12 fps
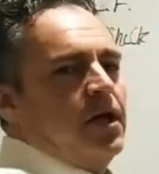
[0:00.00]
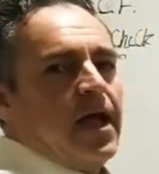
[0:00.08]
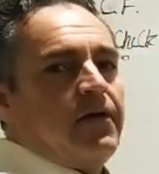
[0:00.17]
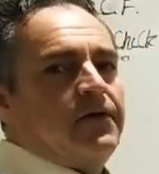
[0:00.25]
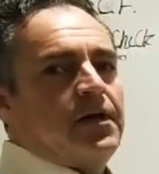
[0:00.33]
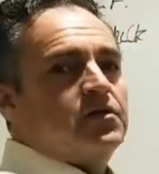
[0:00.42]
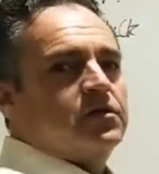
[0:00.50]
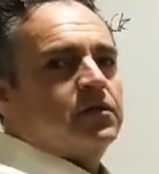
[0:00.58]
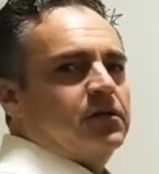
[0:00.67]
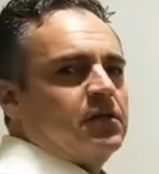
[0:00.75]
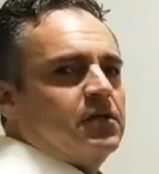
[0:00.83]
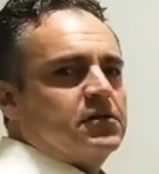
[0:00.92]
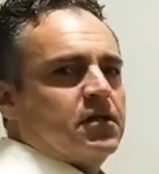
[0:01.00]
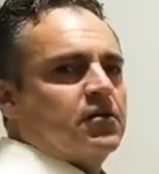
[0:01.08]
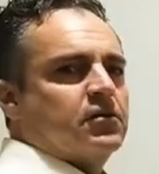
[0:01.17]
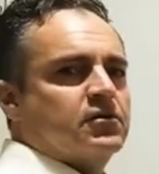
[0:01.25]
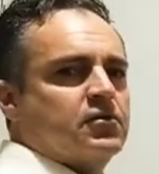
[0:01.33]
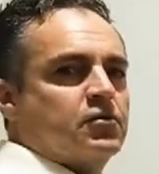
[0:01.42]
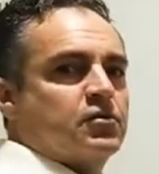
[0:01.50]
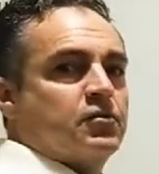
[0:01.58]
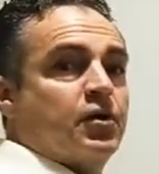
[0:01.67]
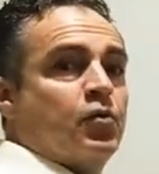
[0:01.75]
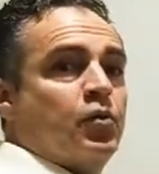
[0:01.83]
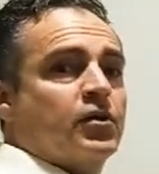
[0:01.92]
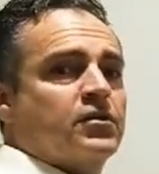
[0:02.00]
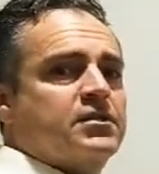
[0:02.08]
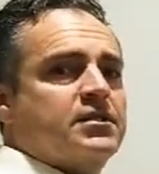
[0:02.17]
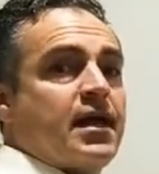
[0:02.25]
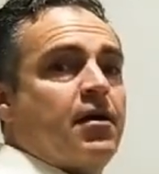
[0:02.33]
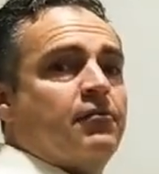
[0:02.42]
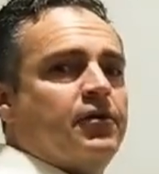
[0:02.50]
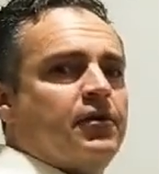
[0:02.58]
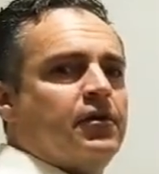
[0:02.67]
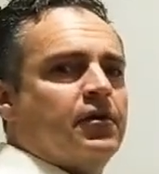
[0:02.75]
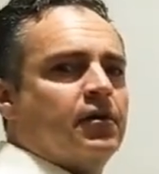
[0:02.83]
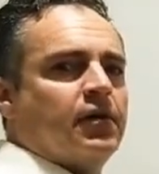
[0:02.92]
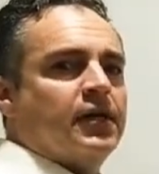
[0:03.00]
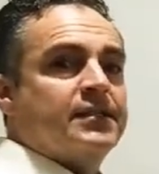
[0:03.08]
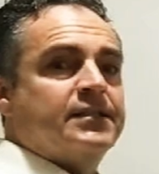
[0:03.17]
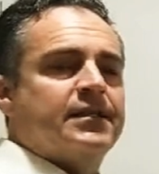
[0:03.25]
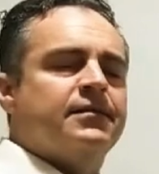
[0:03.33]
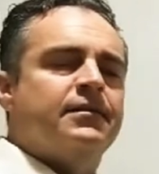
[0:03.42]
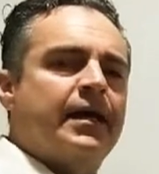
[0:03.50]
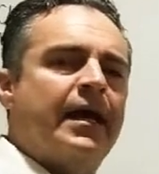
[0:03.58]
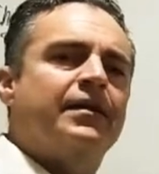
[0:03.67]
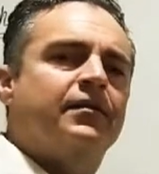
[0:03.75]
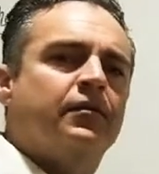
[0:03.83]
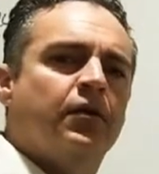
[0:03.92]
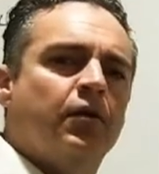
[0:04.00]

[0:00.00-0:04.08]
Hallie and I just looked at each other because there was a big weird sound in here, and it's at night.